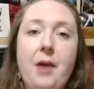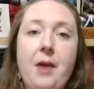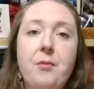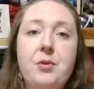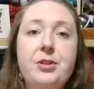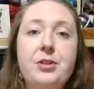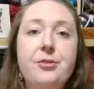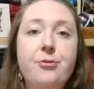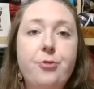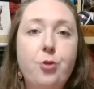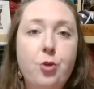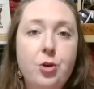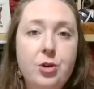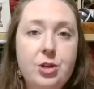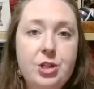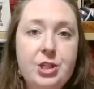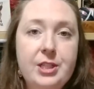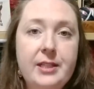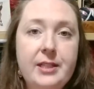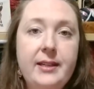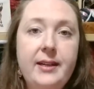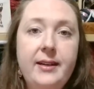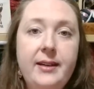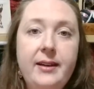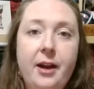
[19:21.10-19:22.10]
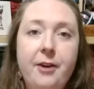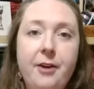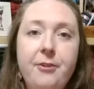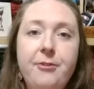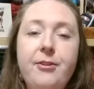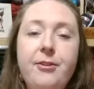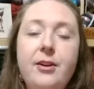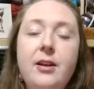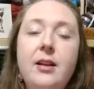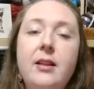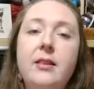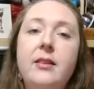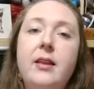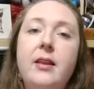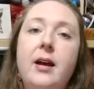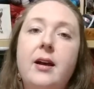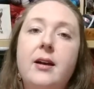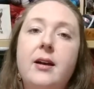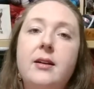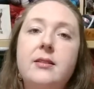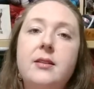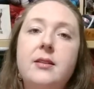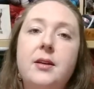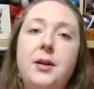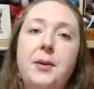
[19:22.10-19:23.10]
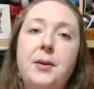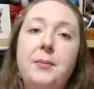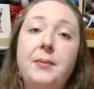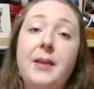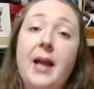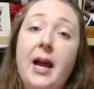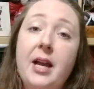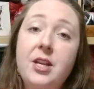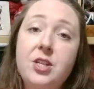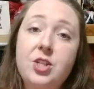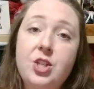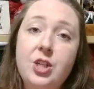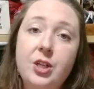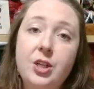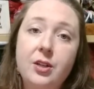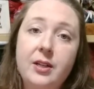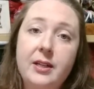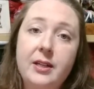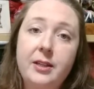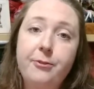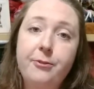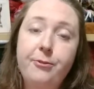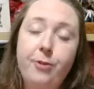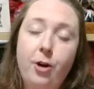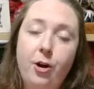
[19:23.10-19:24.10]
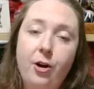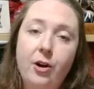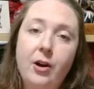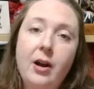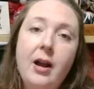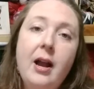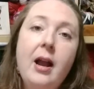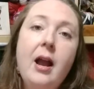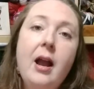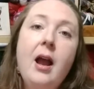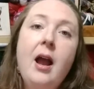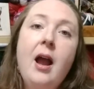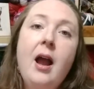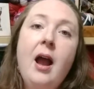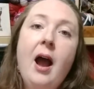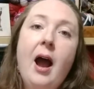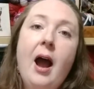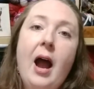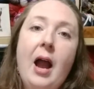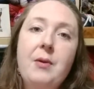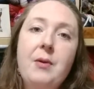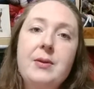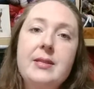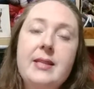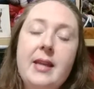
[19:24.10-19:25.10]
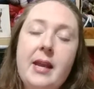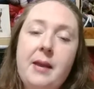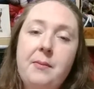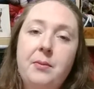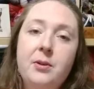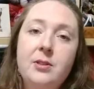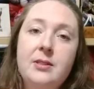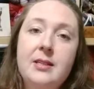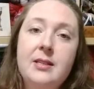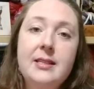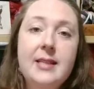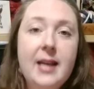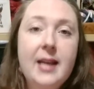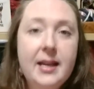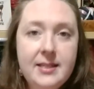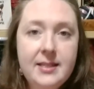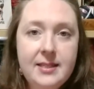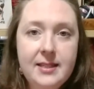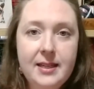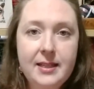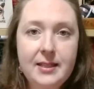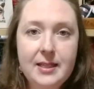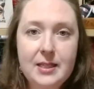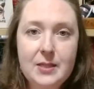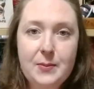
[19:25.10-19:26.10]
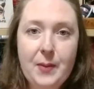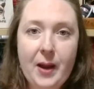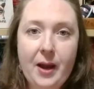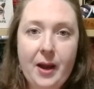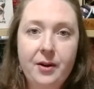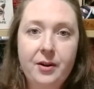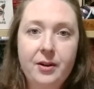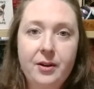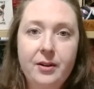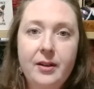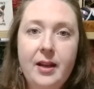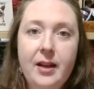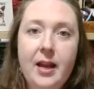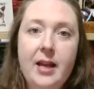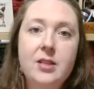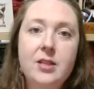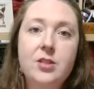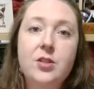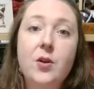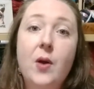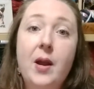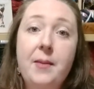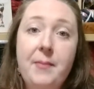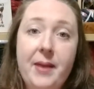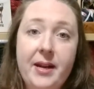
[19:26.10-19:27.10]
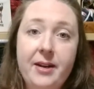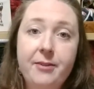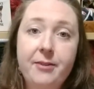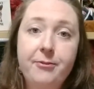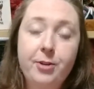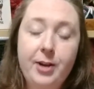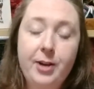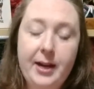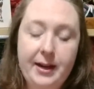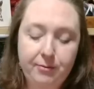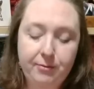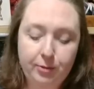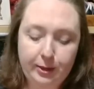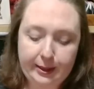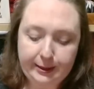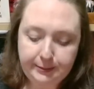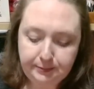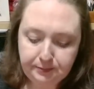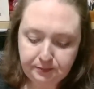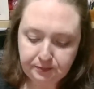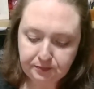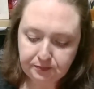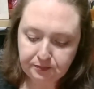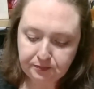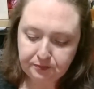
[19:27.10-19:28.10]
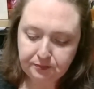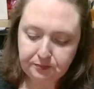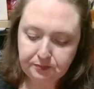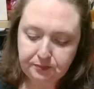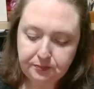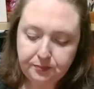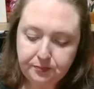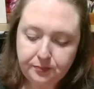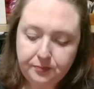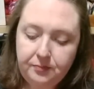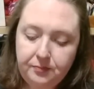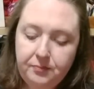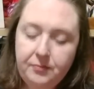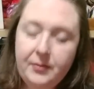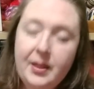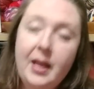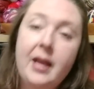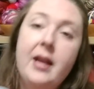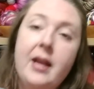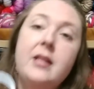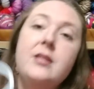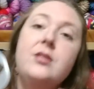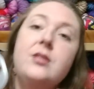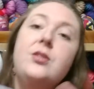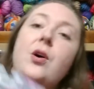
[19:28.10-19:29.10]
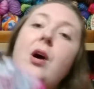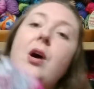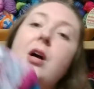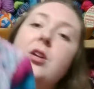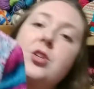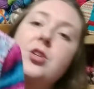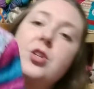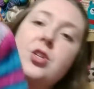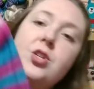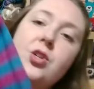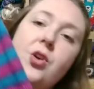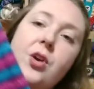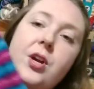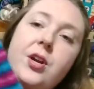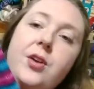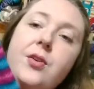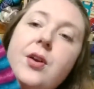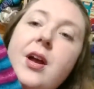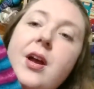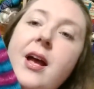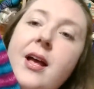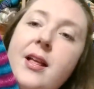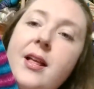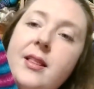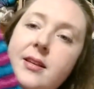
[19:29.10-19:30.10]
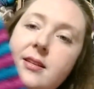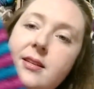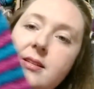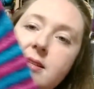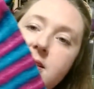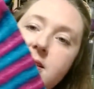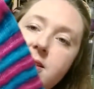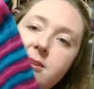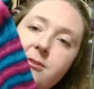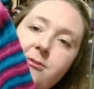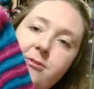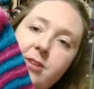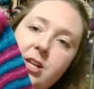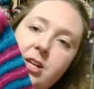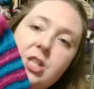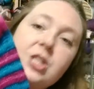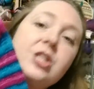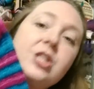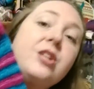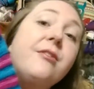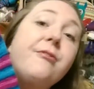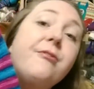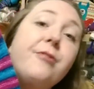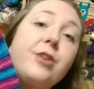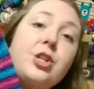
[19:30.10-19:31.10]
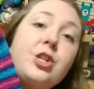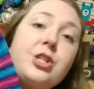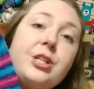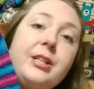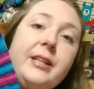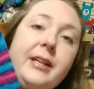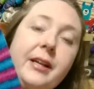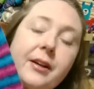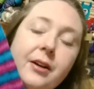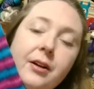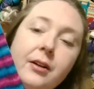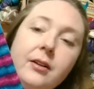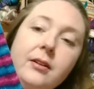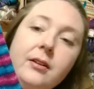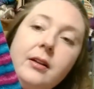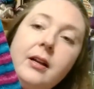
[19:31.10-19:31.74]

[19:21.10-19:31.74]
was fortunate enough that last year in the fall I was able to test knit this pattern, and so I made it for Avery. And so I'll just show you, this is the finished version here.